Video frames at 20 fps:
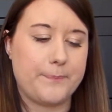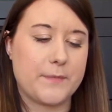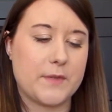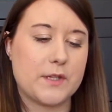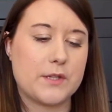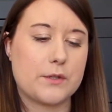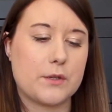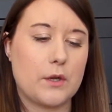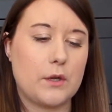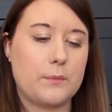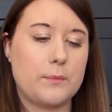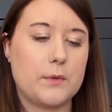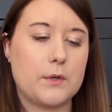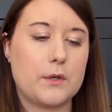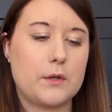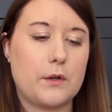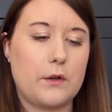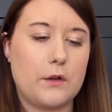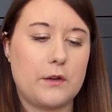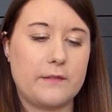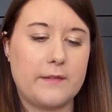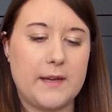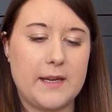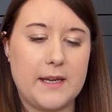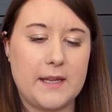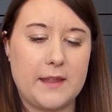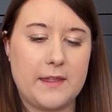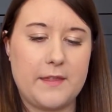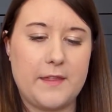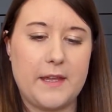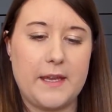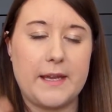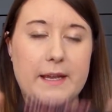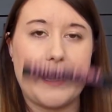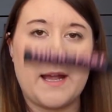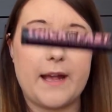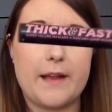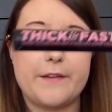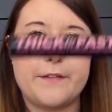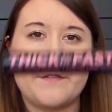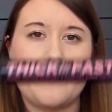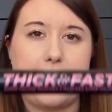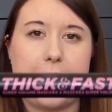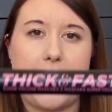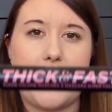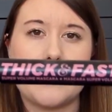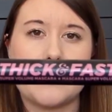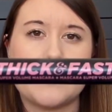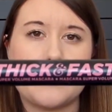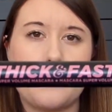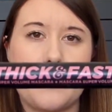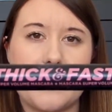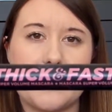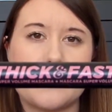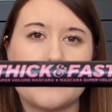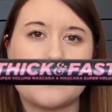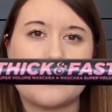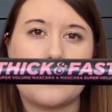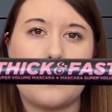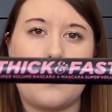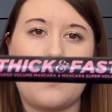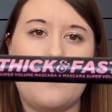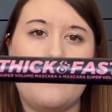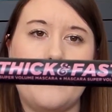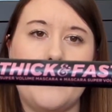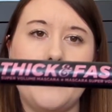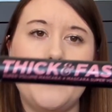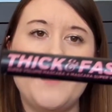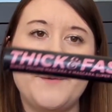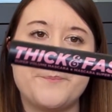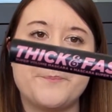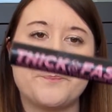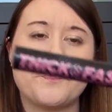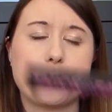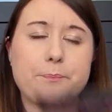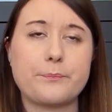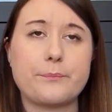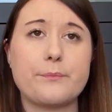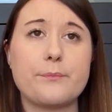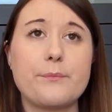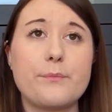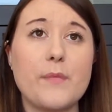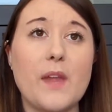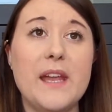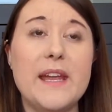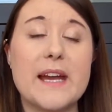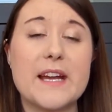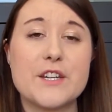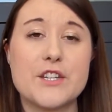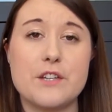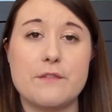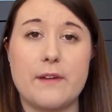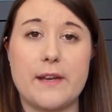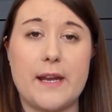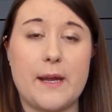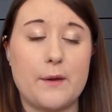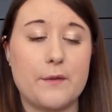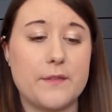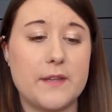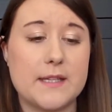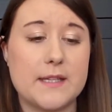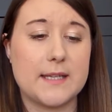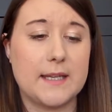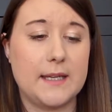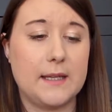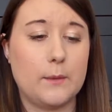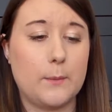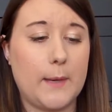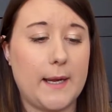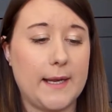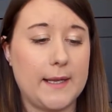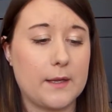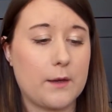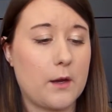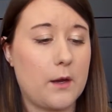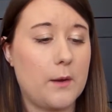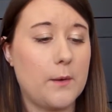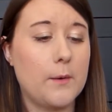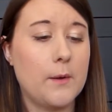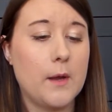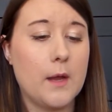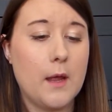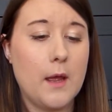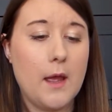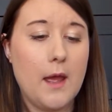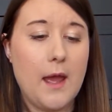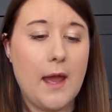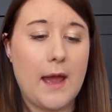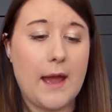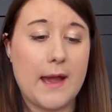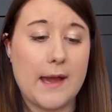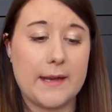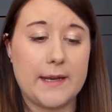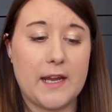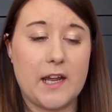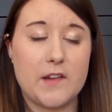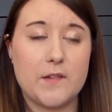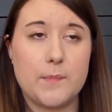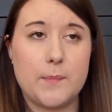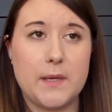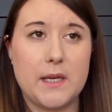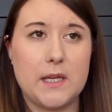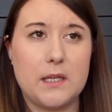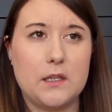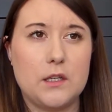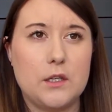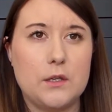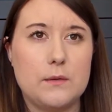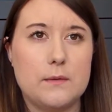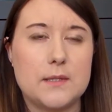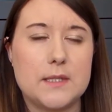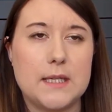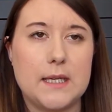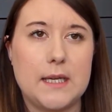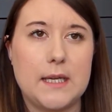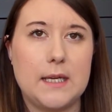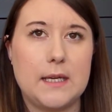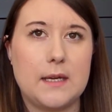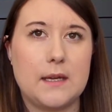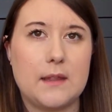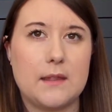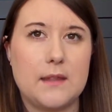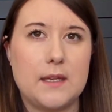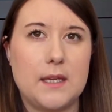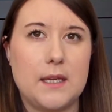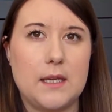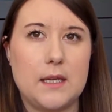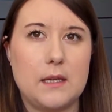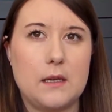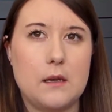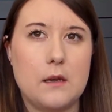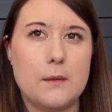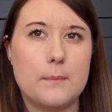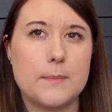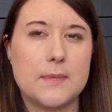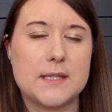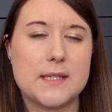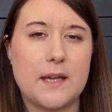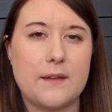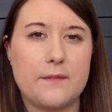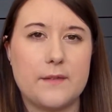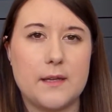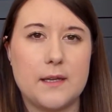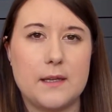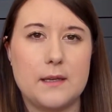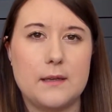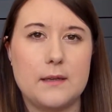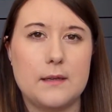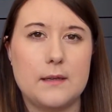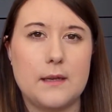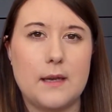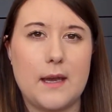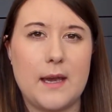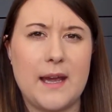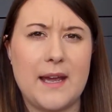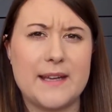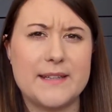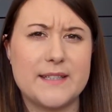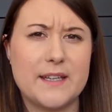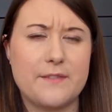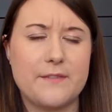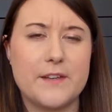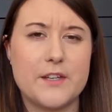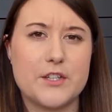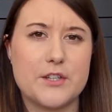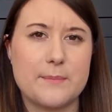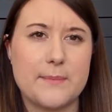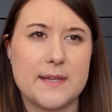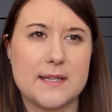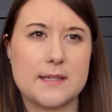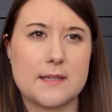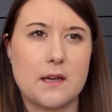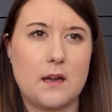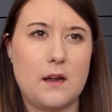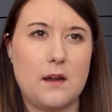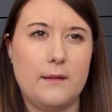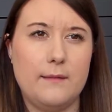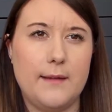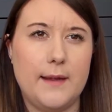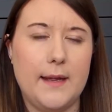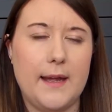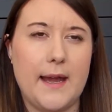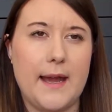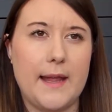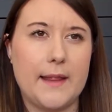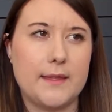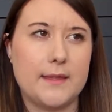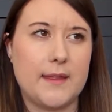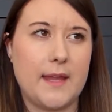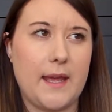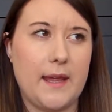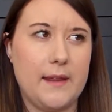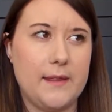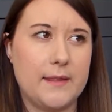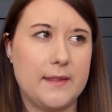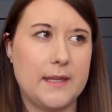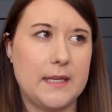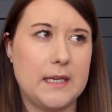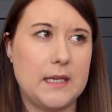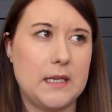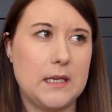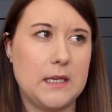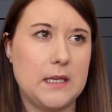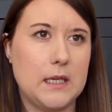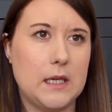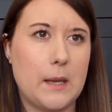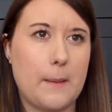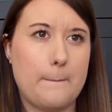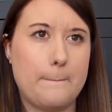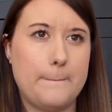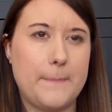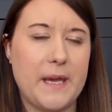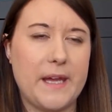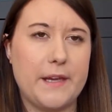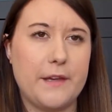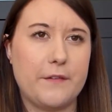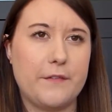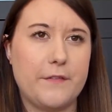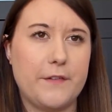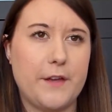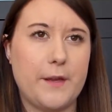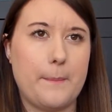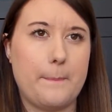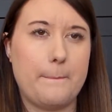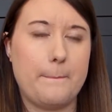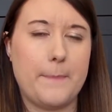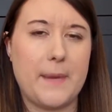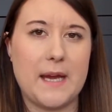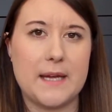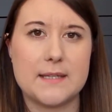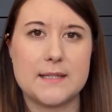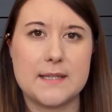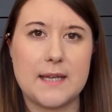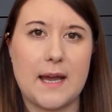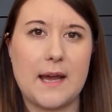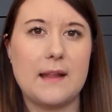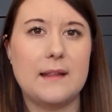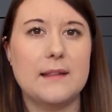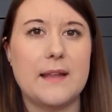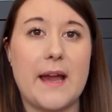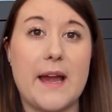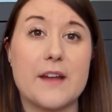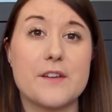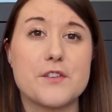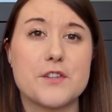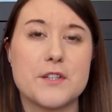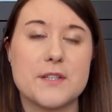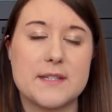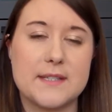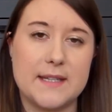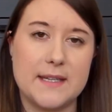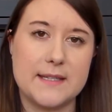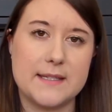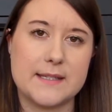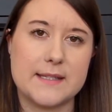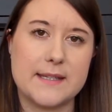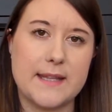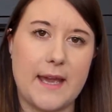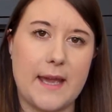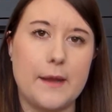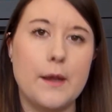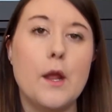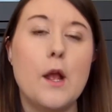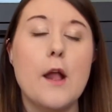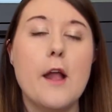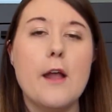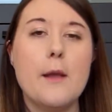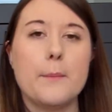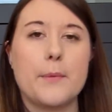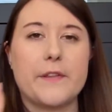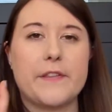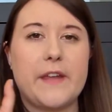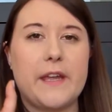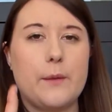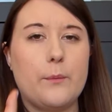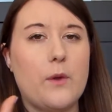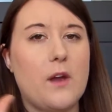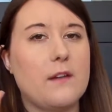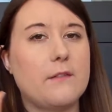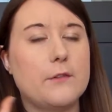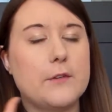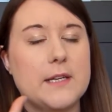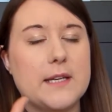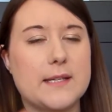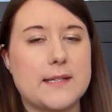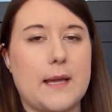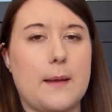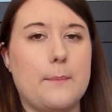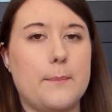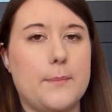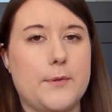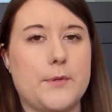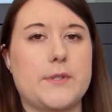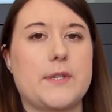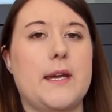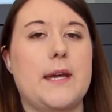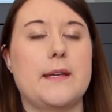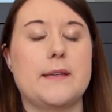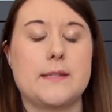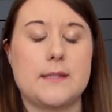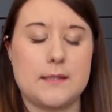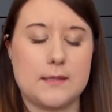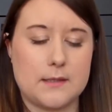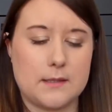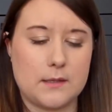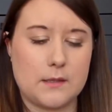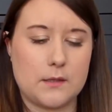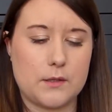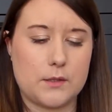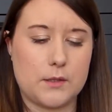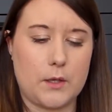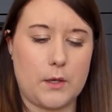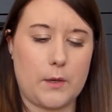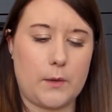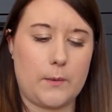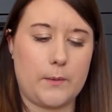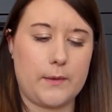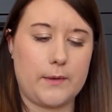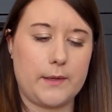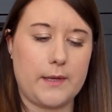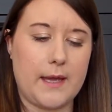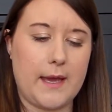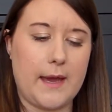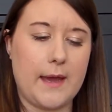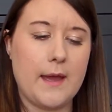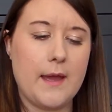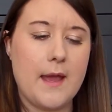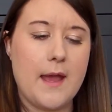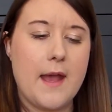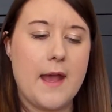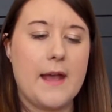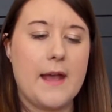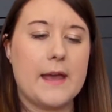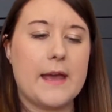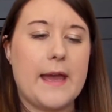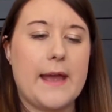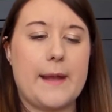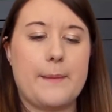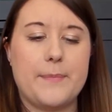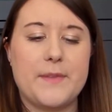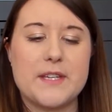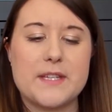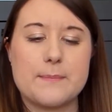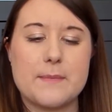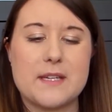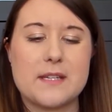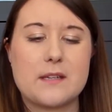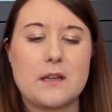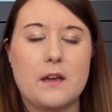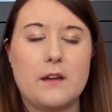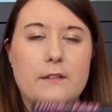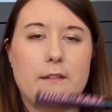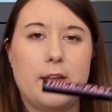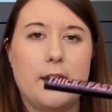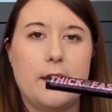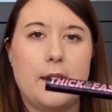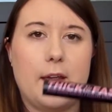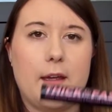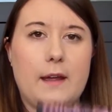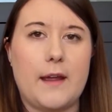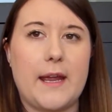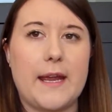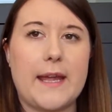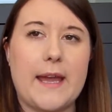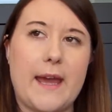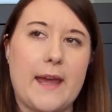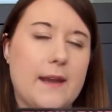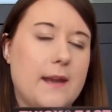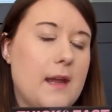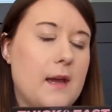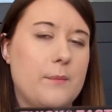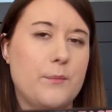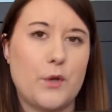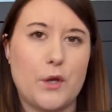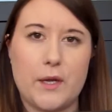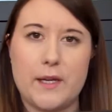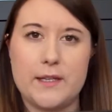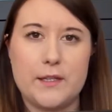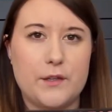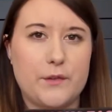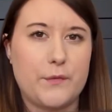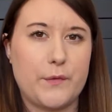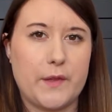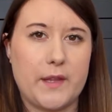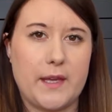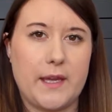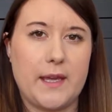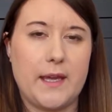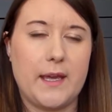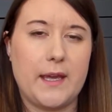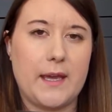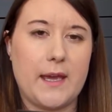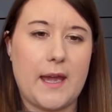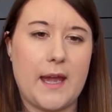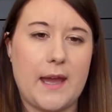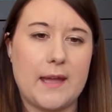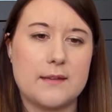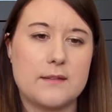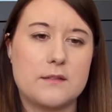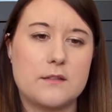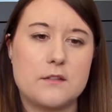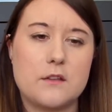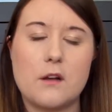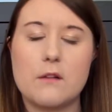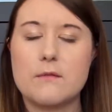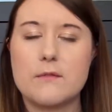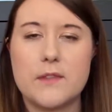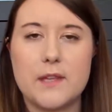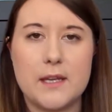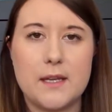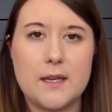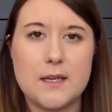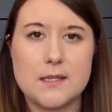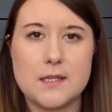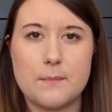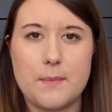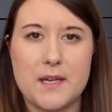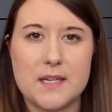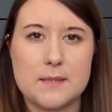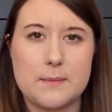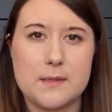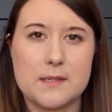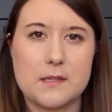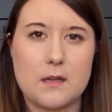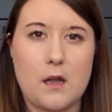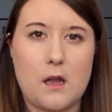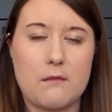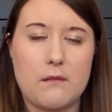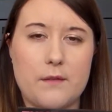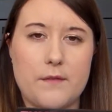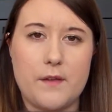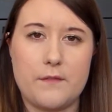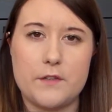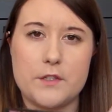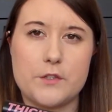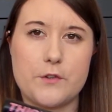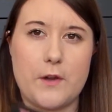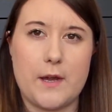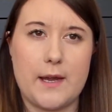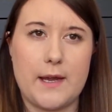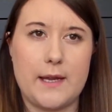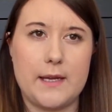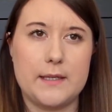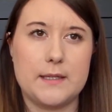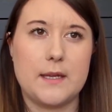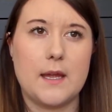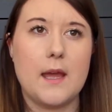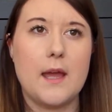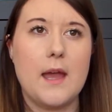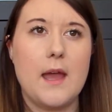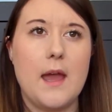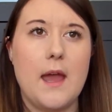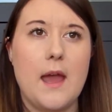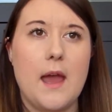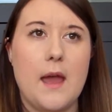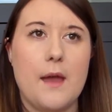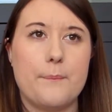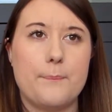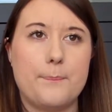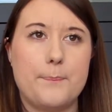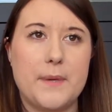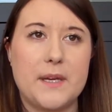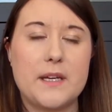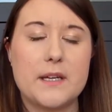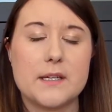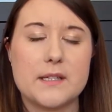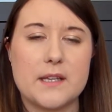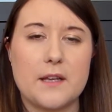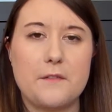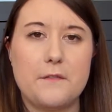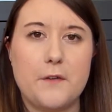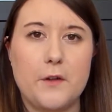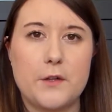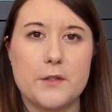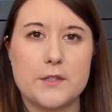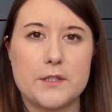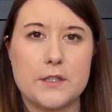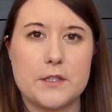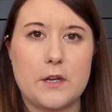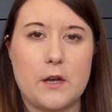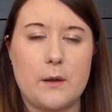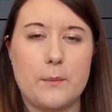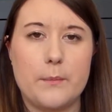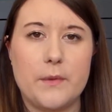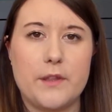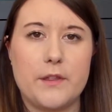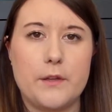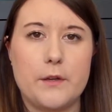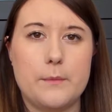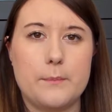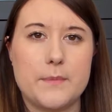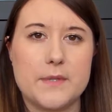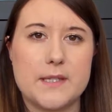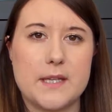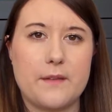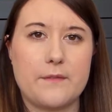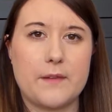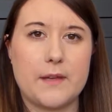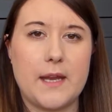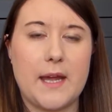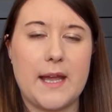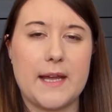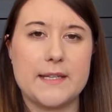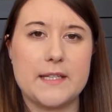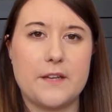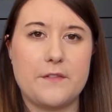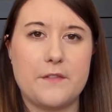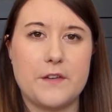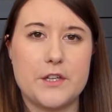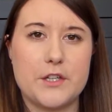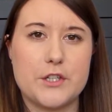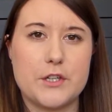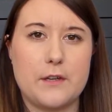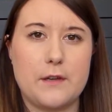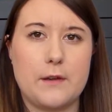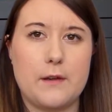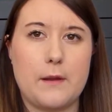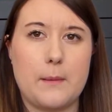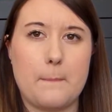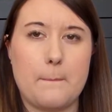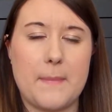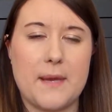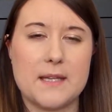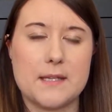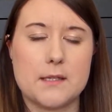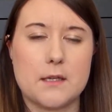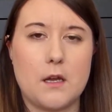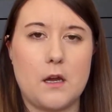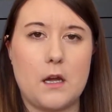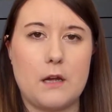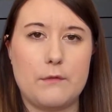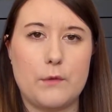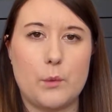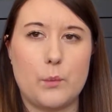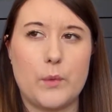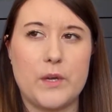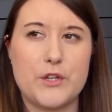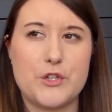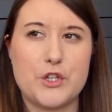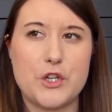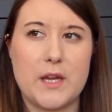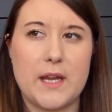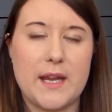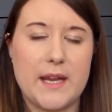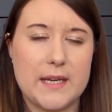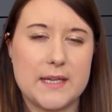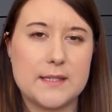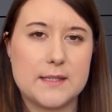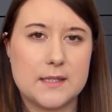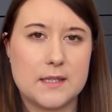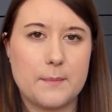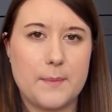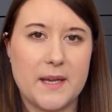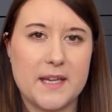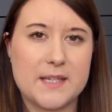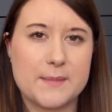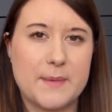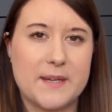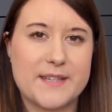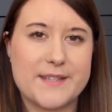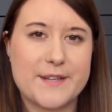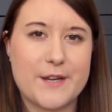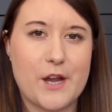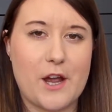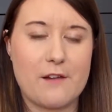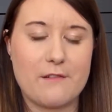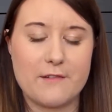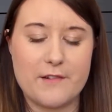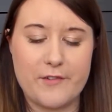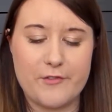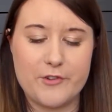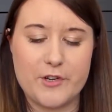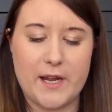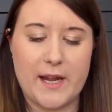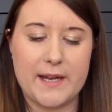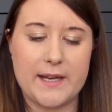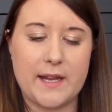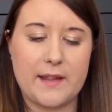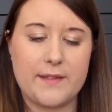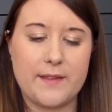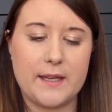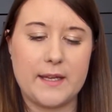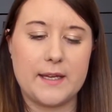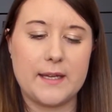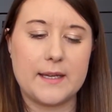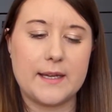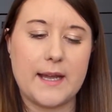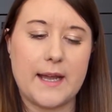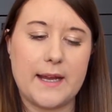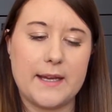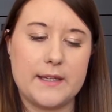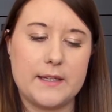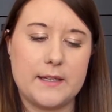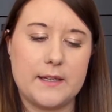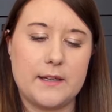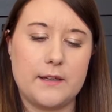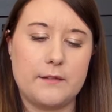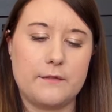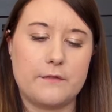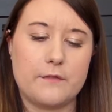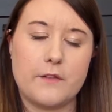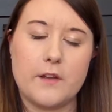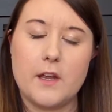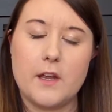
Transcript: Soap and Glory Thick and Fast Mascara. I actually ran out of a little while ago, and I've been using the number 7 High Definition Mascara and then the Benefit Bad Gal Lash since then, but they were only sample sizes, so yeah. This mascara, again, I'm not in love with it. I don't think it's the best mascara I've ever tried, because I followed it on with the number 7 High Definition Mascara, which is the best mascara I've tried. I think it kind of